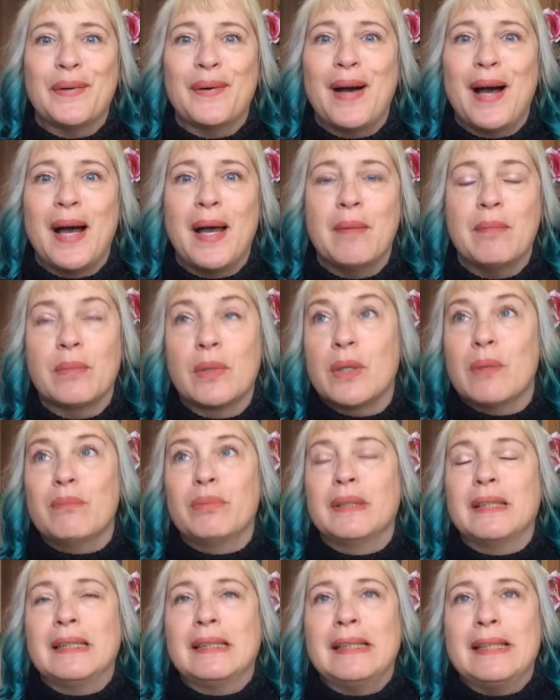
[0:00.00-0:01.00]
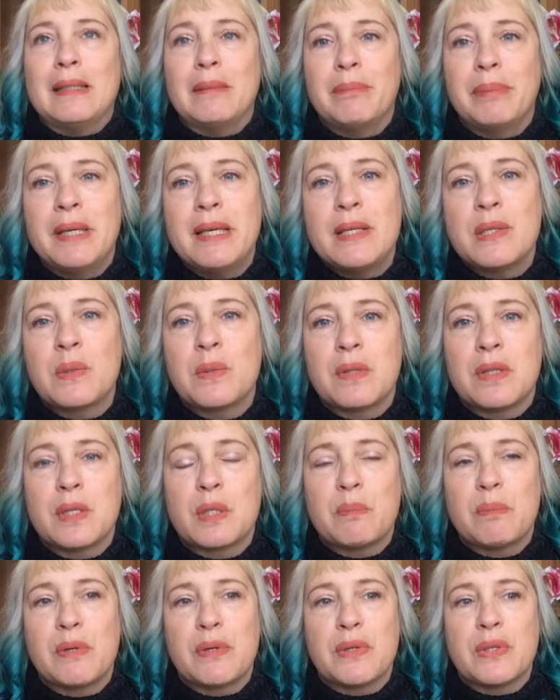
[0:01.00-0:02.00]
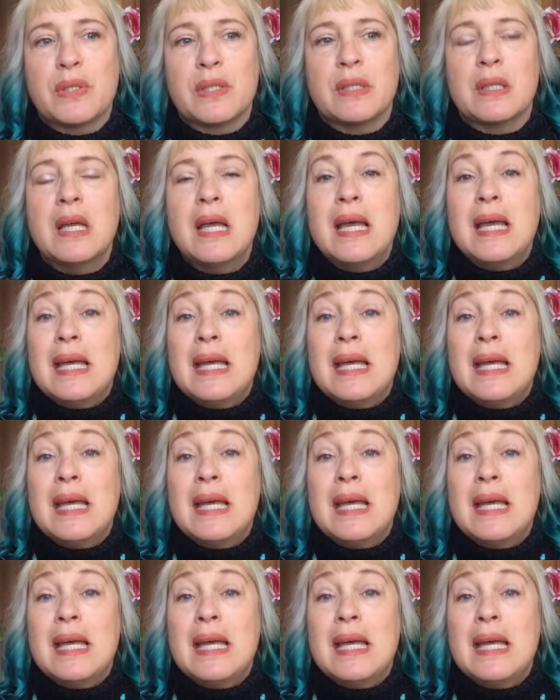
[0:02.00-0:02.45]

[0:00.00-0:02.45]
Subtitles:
I'm completely at peace with this person.